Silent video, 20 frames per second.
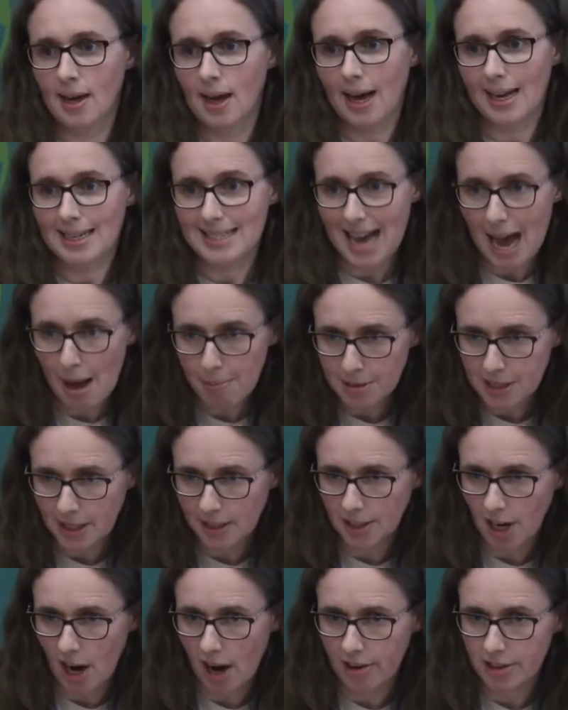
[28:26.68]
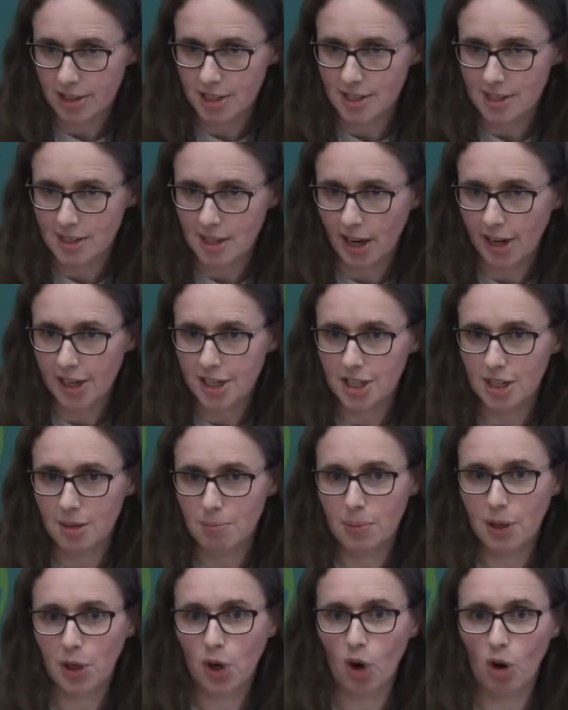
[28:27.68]
adapting to Irish society,
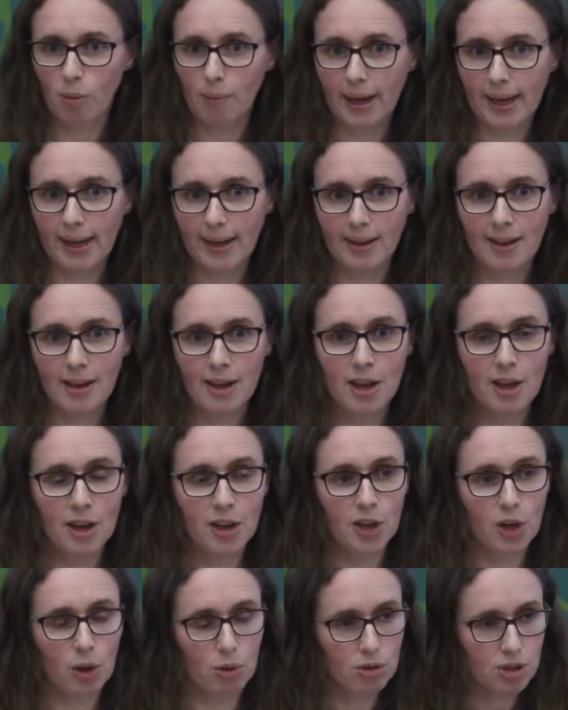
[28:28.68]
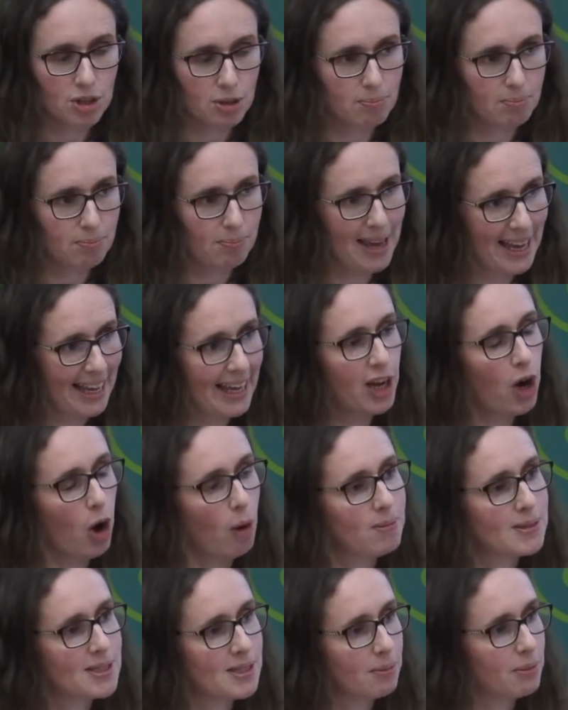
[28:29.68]
becoming, you know, picking
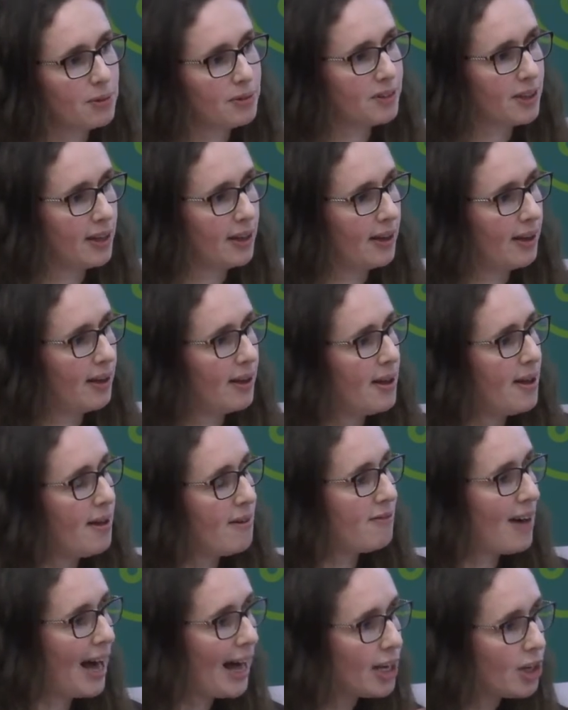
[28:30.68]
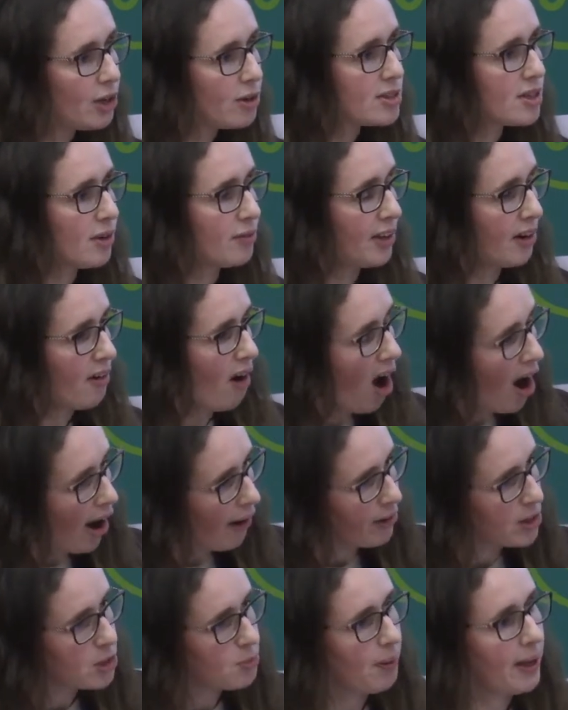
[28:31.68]
up some of the values of their
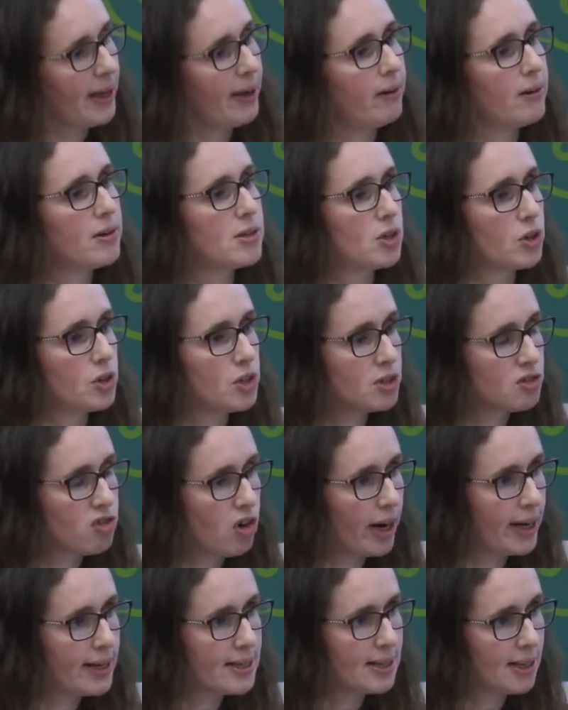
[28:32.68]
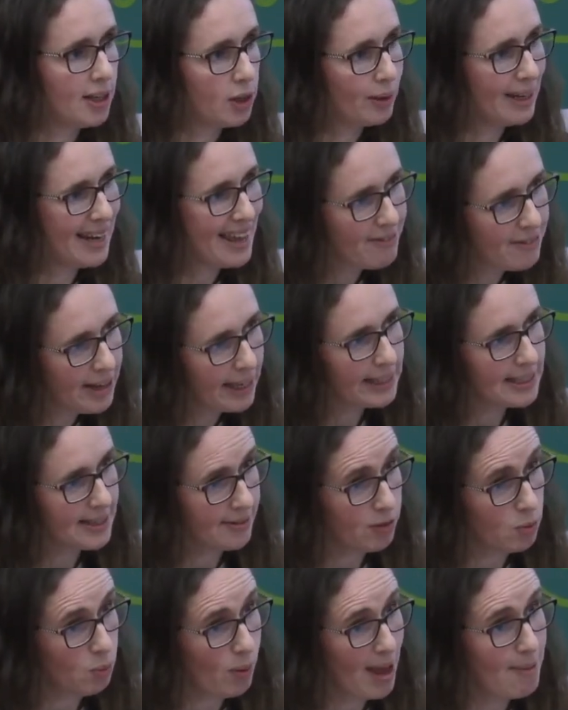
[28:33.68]
Irish peers, or trying to, you know, living a
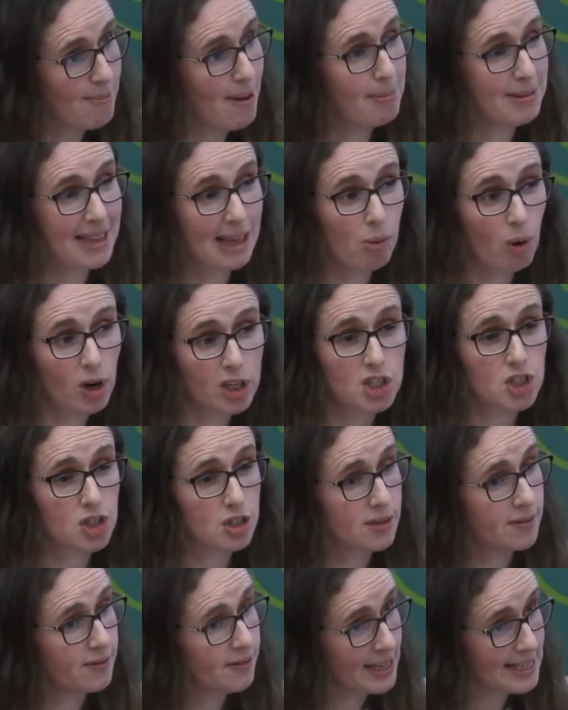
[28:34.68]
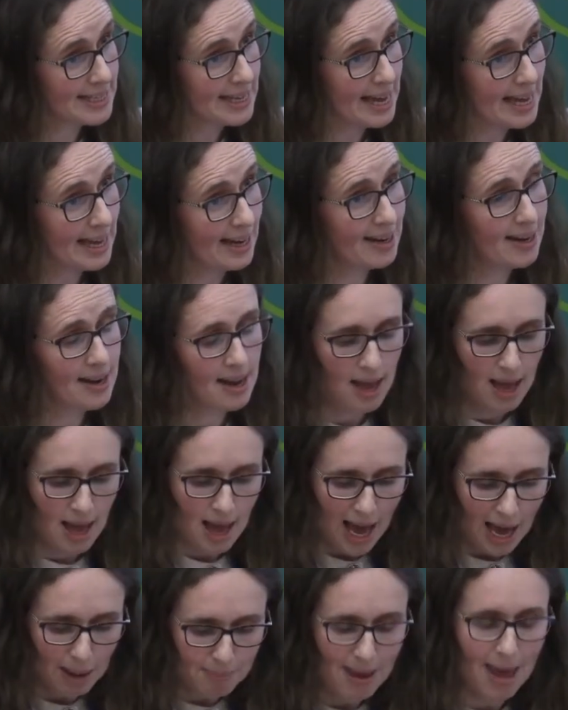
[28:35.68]
different way. Maybe they want to just fit in,
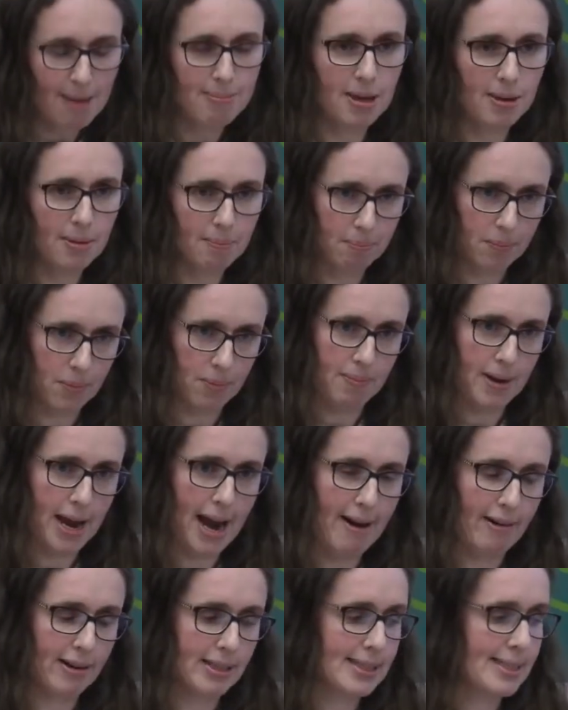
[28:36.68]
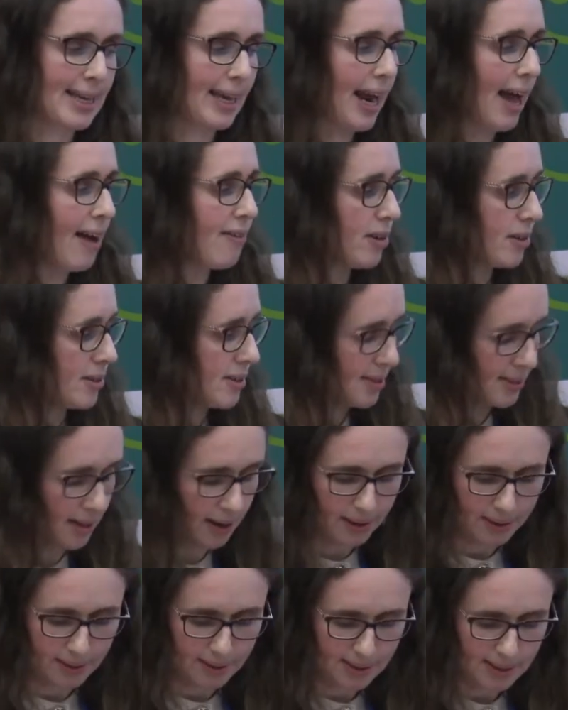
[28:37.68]
and maybe parents then have
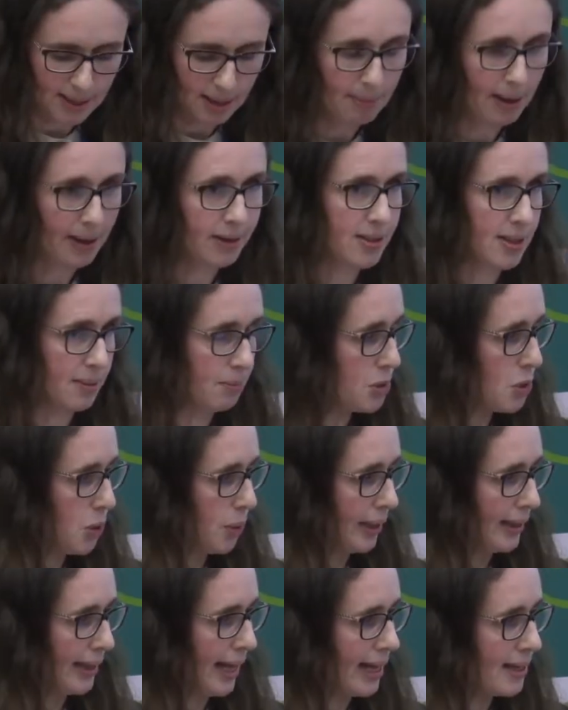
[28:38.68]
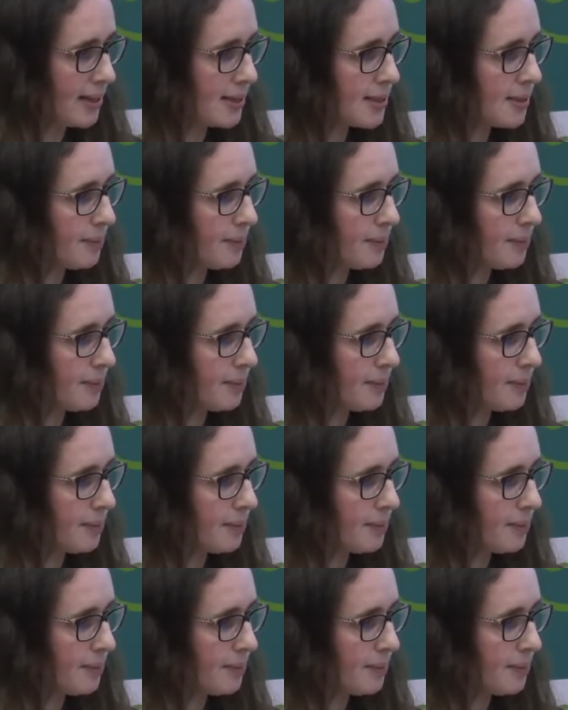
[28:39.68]
concerns about them doing that.